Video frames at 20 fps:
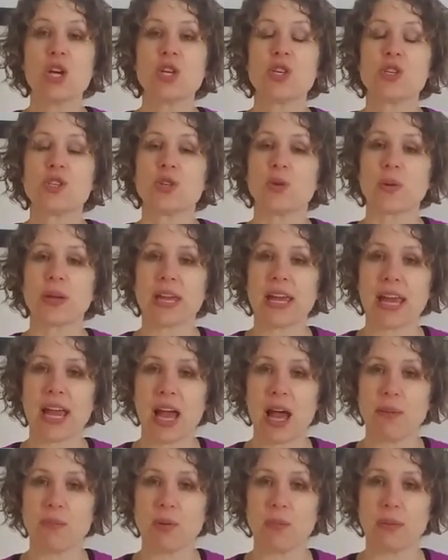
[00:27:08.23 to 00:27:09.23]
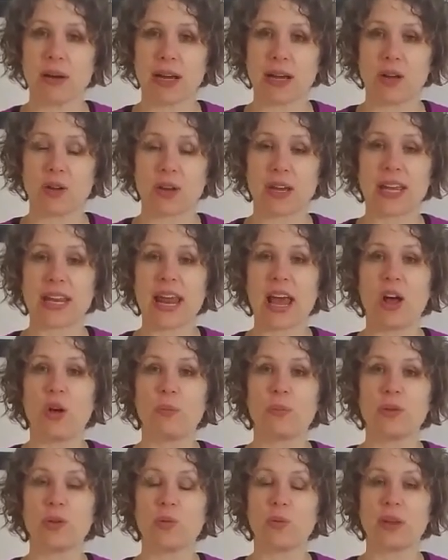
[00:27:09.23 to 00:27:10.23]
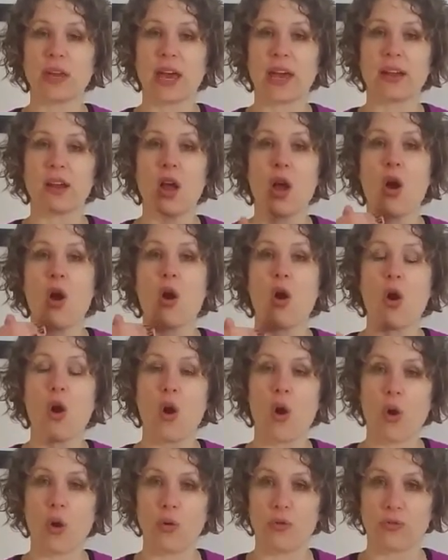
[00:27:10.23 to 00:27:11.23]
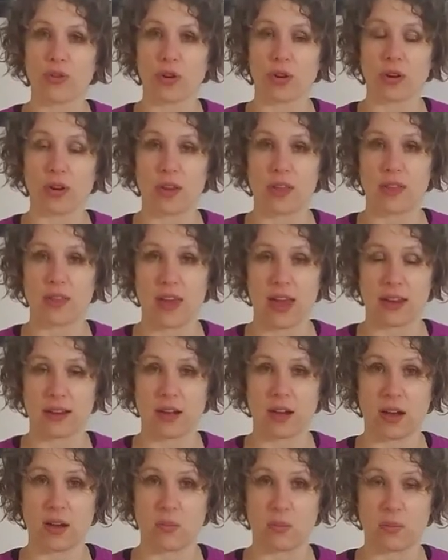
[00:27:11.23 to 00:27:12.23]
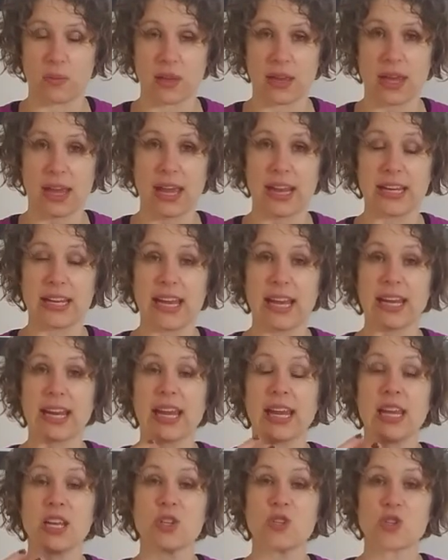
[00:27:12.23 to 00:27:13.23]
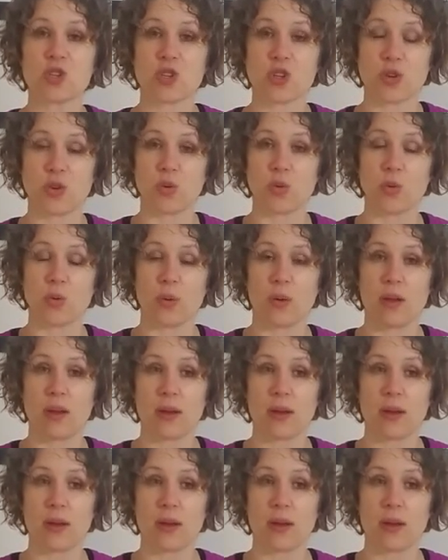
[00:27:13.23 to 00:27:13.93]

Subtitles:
So chamomile can help you get over that hump and get into